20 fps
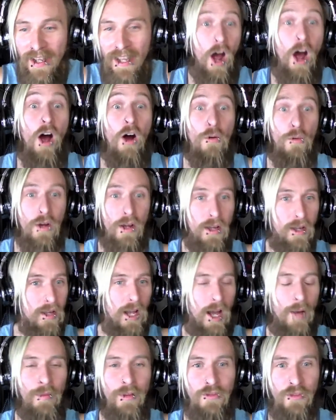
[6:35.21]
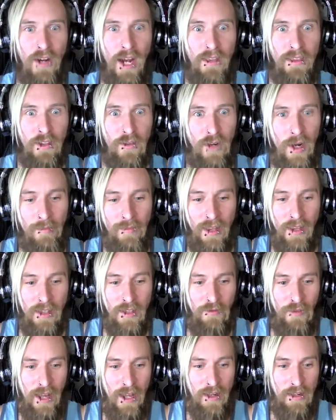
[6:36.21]
Oh, I almost forgot the Creme de la
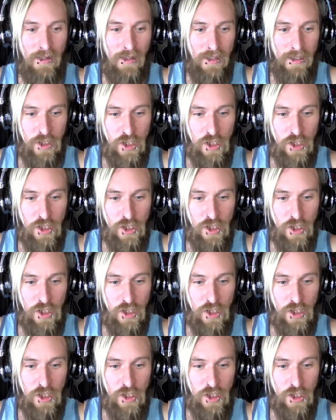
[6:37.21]
Sven.